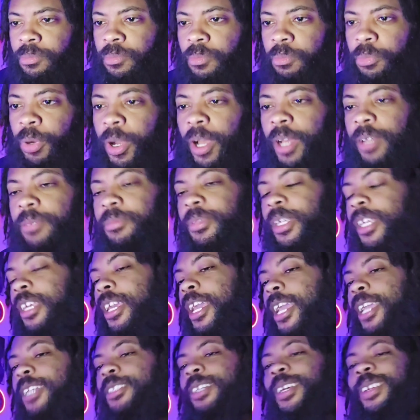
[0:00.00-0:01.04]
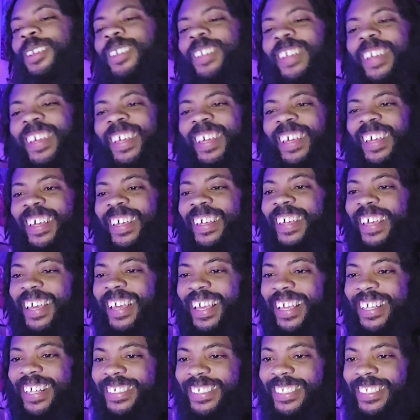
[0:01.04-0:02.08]
Bruh, he hits
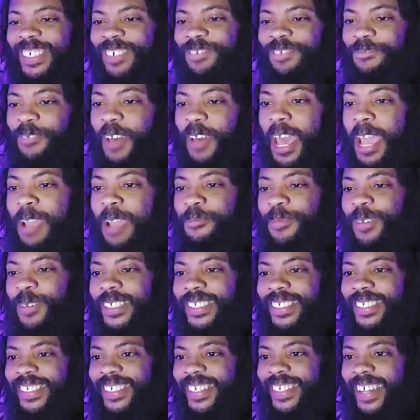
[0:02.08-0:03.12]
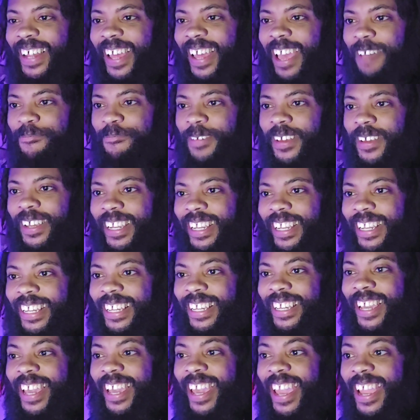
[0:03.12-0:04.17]
the vibra slap
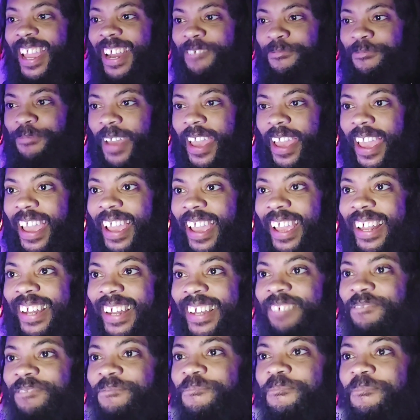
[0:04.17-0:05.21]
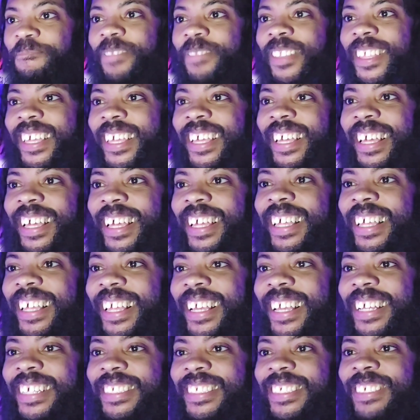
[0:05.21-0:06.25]
again, man. He
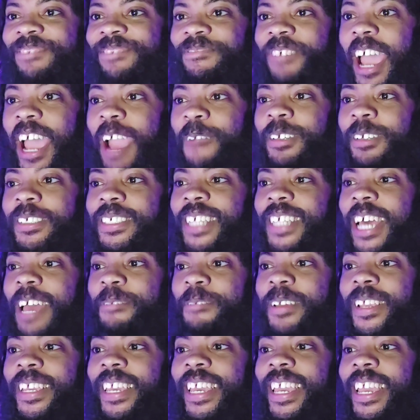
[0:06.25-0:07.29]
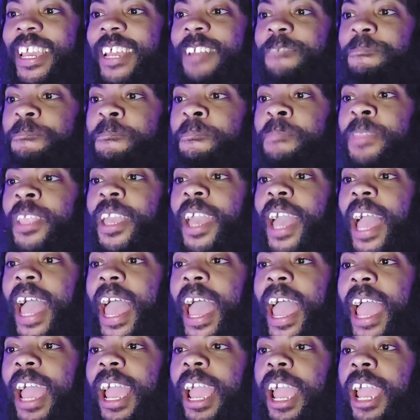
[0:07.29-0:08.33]
hits the vibra slap again.
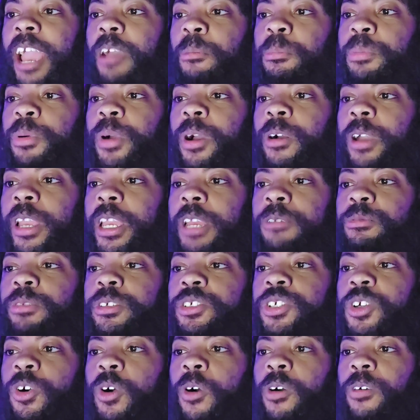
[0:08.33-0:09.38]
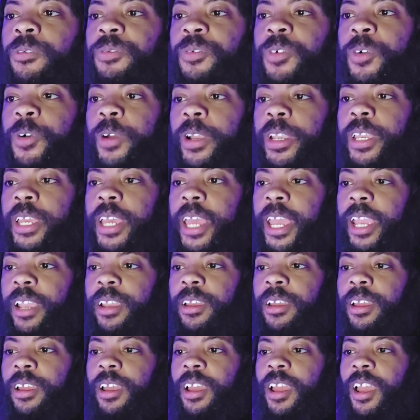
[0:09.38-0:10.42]
Bro, he was going for a kick.